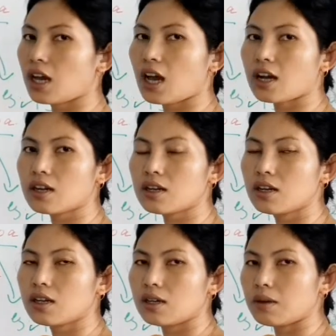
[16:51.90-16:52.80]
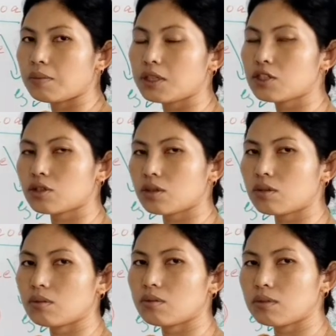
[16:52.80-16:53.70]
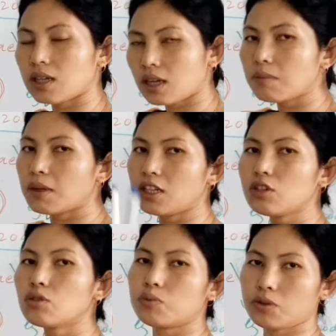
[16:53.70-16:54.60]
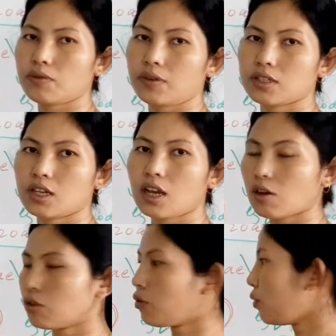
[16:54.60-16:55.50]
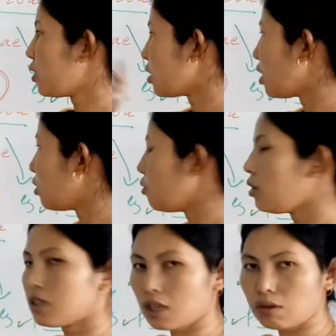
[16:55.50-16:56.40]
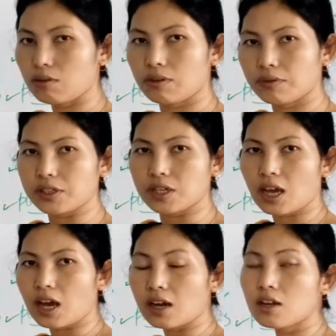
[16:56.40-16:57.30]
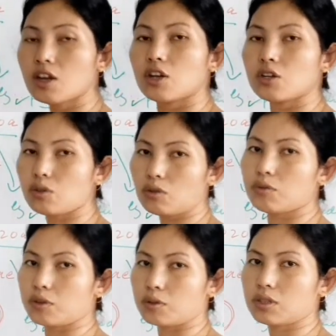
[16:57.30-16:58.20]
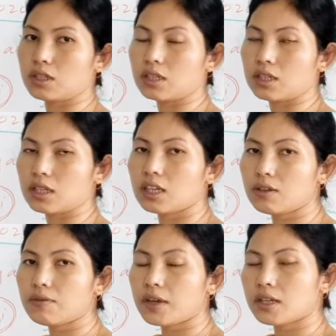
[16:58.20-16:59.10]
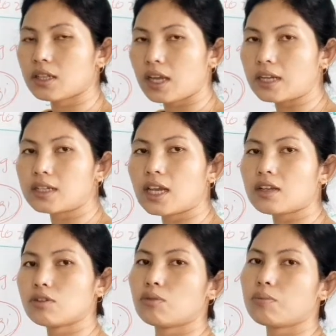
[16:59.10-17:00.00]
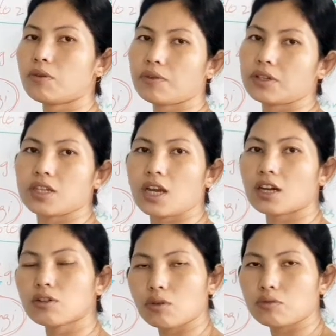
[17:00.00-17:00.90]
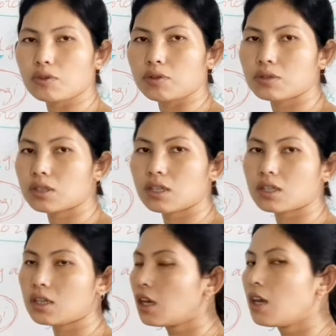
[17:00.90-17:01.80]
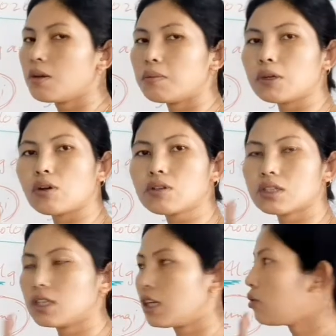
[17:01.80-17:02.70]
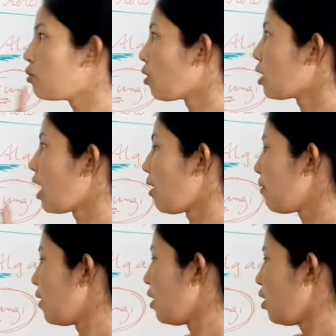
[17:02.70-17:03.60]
are, means there are many groups of fungi, out of which the unicellular fungi are non-photosynthetic. In fact, the entire group of fungi are non-photosynthetic because they do not have